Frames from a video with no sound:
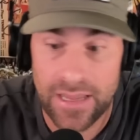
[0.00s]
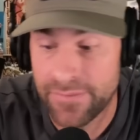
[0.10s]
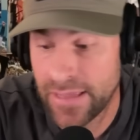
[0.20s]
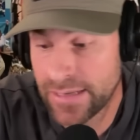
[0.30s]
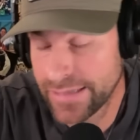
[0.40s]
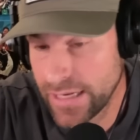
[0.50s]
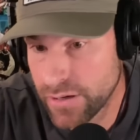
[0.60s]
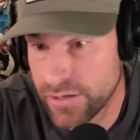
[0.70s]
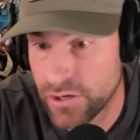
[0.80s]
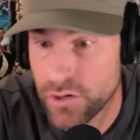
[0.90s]
And then
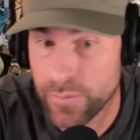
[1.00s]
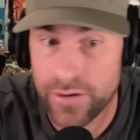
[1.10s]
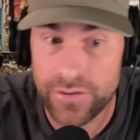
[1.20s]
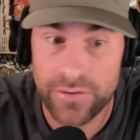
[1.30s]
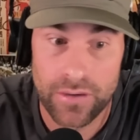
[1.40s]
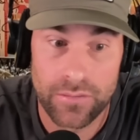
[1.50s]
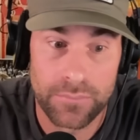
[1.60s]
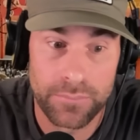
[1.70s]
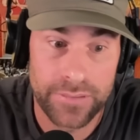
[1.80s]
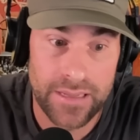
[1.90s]
later on in your career, you go
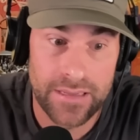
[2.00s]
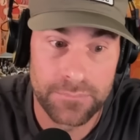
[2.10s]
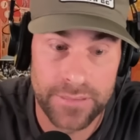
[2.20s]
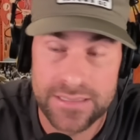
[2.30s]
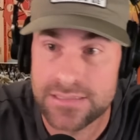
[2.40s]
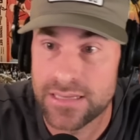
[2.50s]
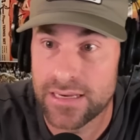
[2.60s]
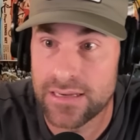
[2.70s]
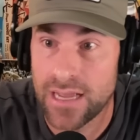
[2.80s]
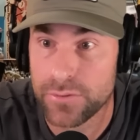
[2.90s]
and play in places
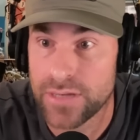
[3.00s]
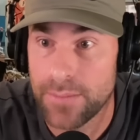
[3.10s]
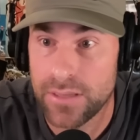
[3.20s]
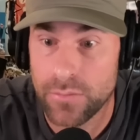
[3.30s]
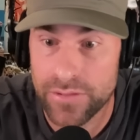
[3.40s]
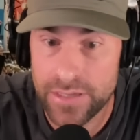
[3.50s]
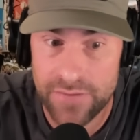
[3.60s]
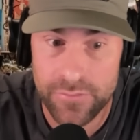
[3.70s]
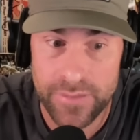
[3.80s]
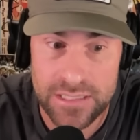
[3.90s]
like Abu Dhabi, where the
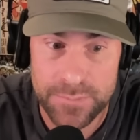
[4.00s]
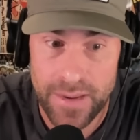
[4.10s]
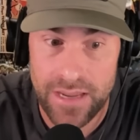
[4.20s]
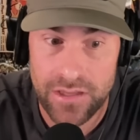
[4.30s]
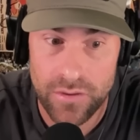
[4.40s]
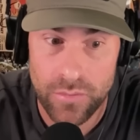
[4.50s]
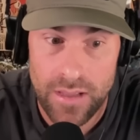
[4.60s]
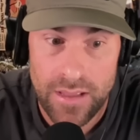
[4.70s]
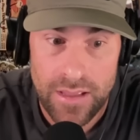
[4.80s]
government is paying you,